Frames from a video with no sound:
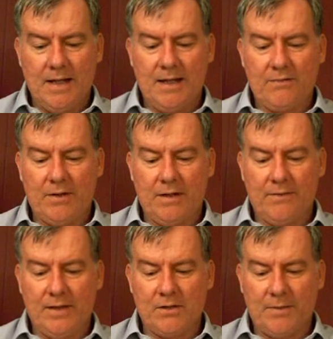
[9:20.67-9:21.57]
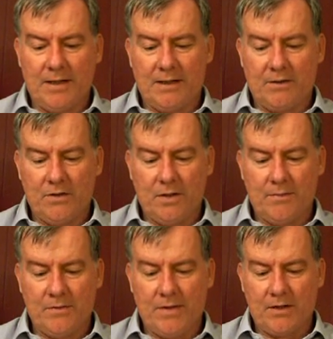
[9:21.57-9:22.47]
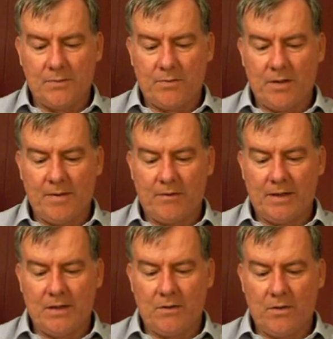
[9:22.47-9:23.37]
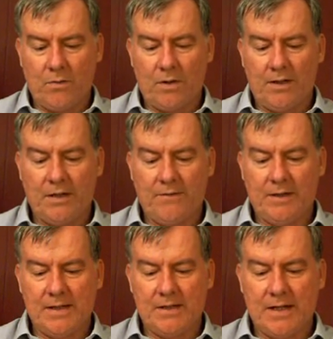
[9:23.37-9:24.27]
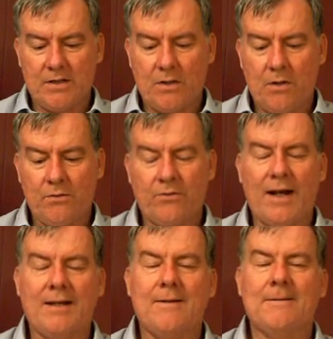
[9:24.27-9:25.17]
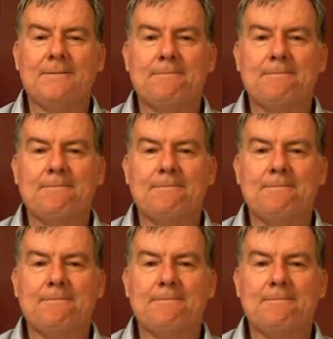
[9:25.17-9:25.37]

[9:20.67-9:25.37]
and entering into the lease on particular terms, focus primarily on the quality of a lease as a contract.